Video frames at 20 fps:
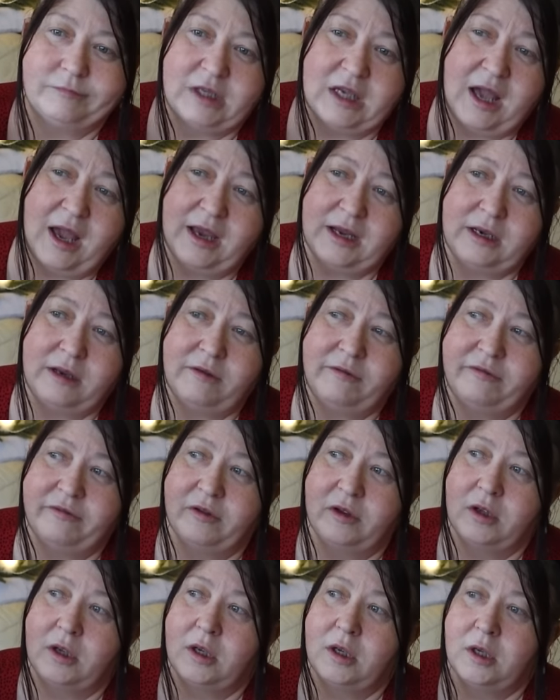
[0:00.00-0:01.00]
kind of
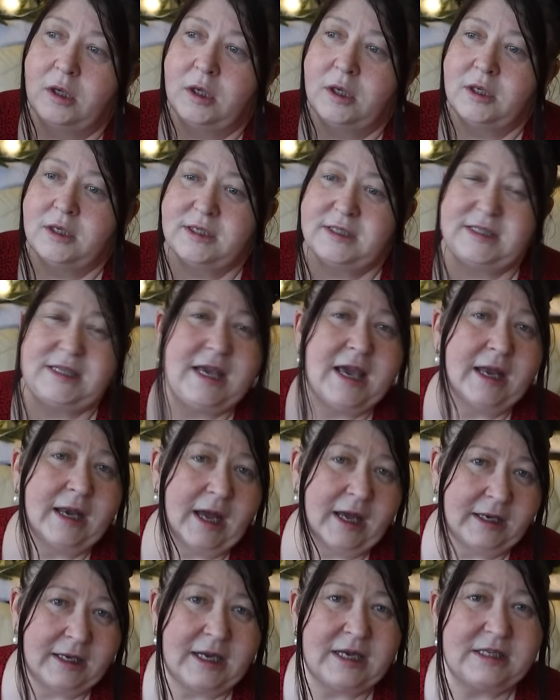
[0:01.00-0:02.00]
saying
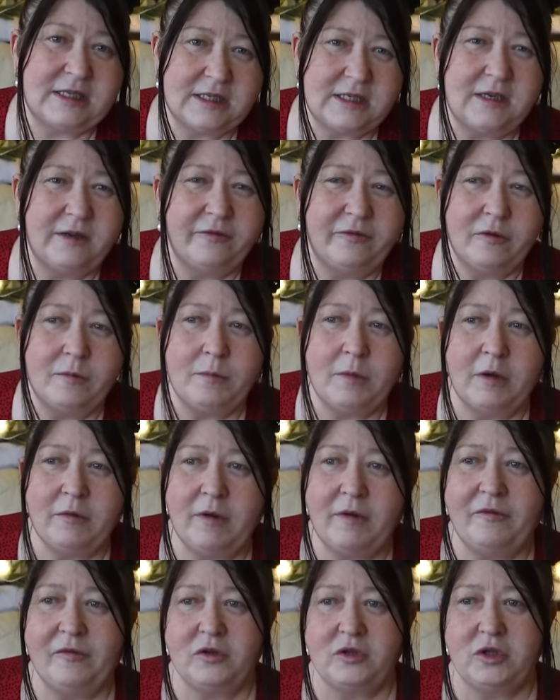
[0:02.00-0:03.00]
I need a different
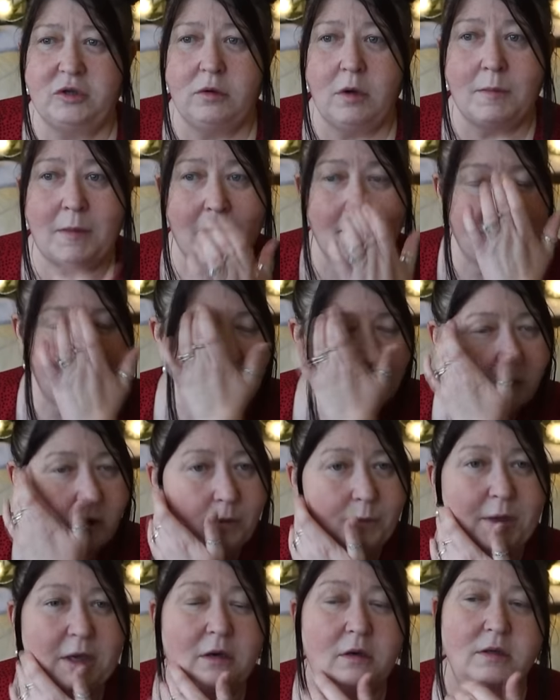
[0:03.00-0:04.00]
mirror for doing my
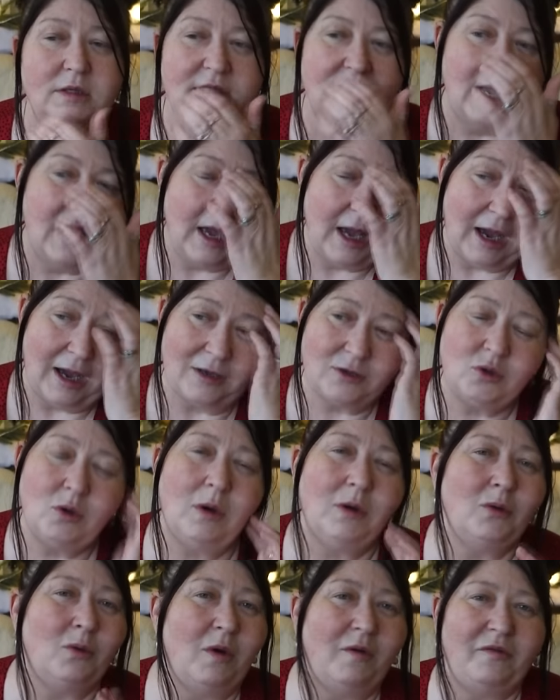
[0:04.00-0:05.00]
makeup, because I
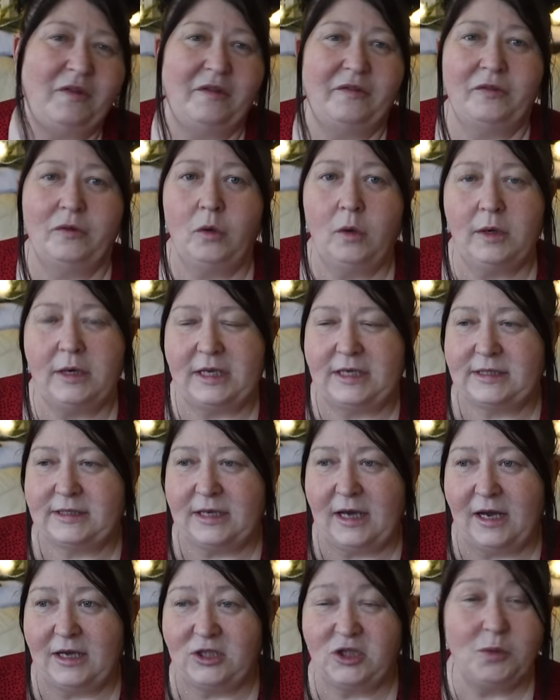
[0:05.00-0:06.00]
don't know if you've
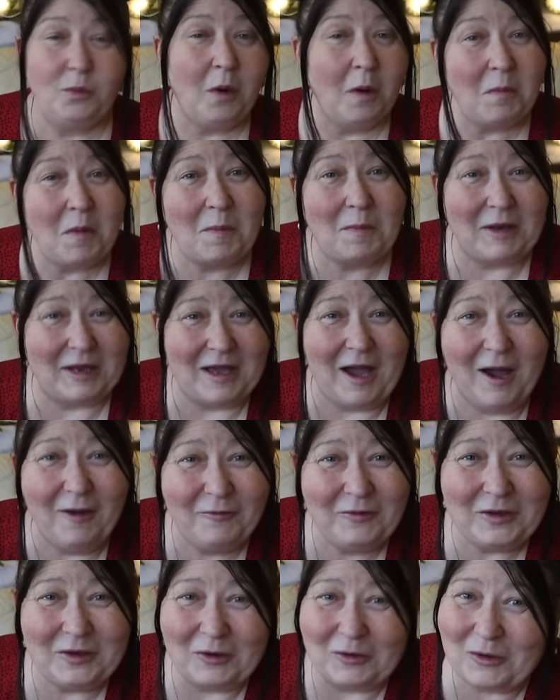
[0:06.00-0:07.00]
noticed, guys, you probably
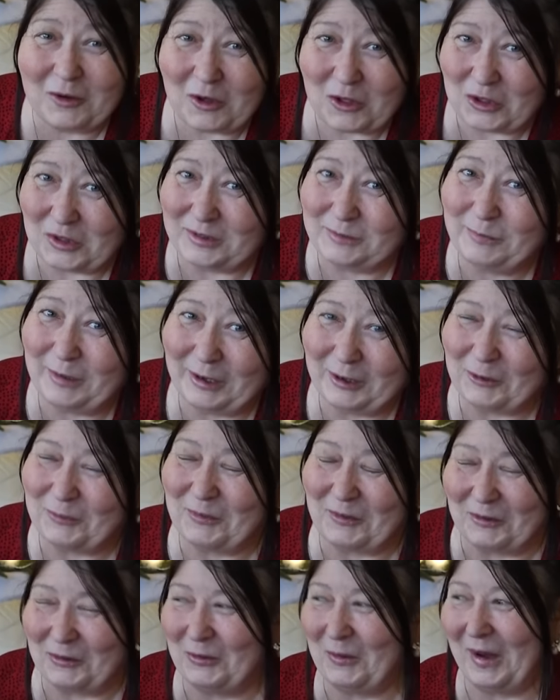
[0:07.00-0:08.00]
have, you know, because you pick
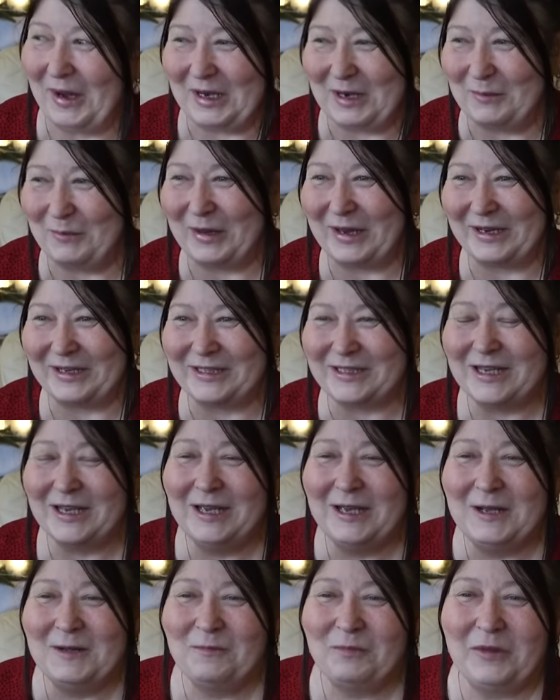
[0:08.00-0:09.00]
up on quite a bit.
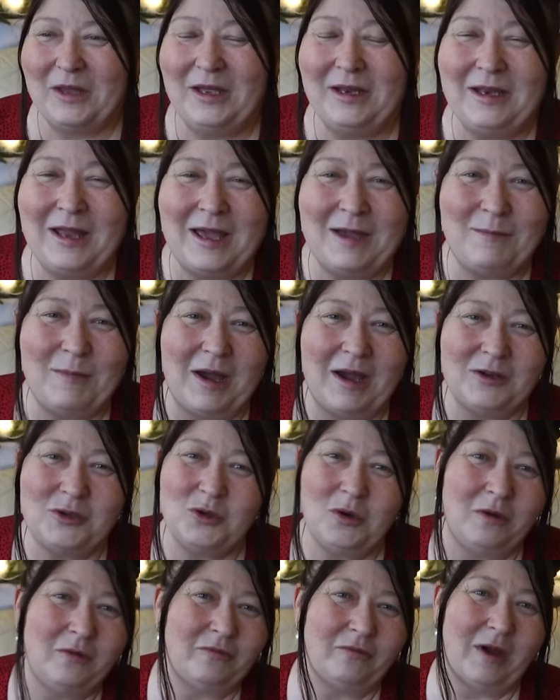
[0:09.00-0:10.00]
And
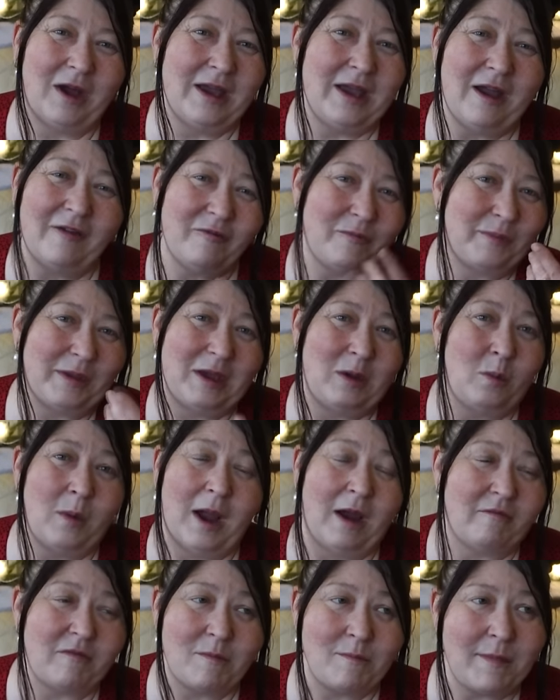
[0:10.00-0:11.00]
I haven't been
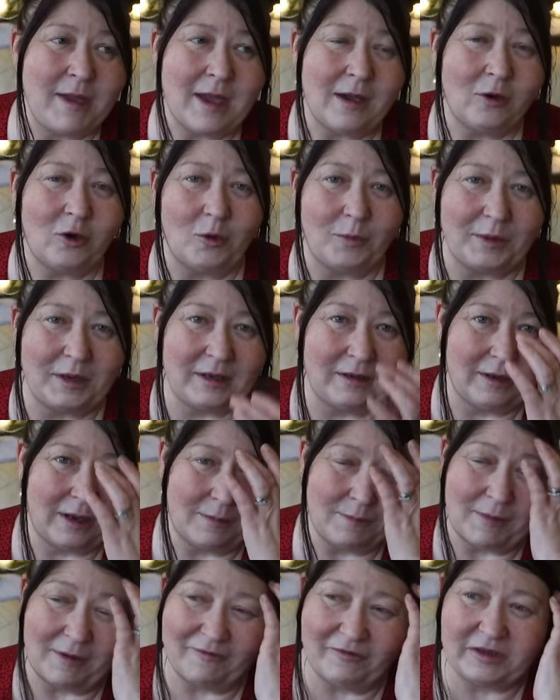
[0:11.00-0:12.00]
wearing makeup in
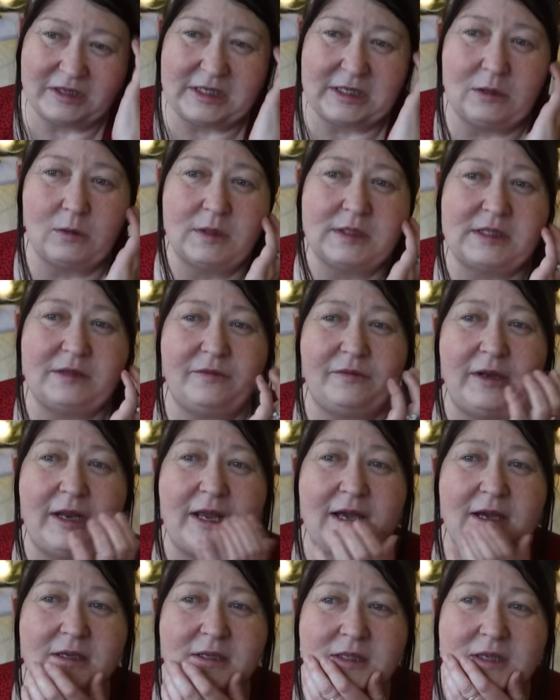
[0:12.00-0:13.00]
my videos of
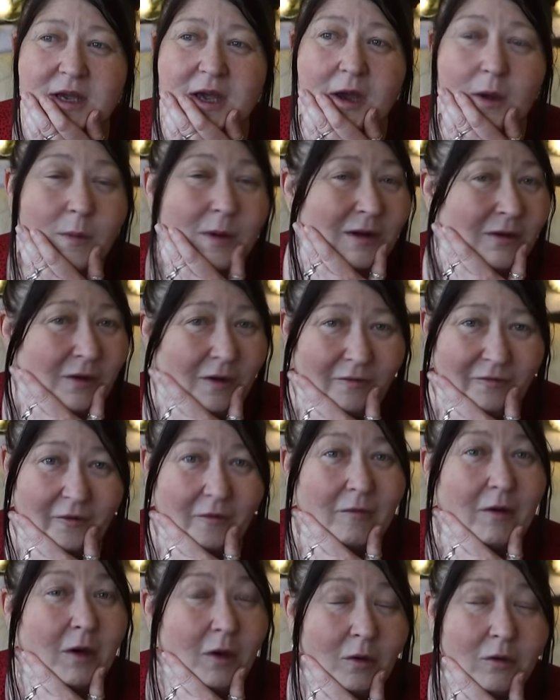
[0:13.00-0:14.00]
late, well, not
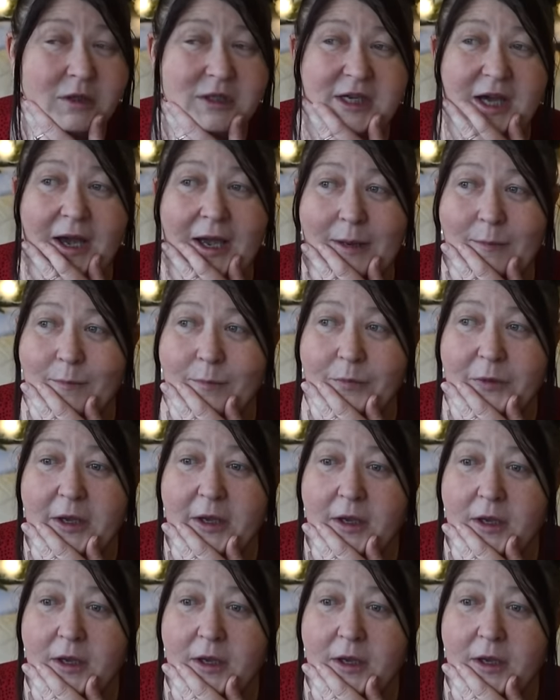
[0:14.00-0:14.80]
for a long time,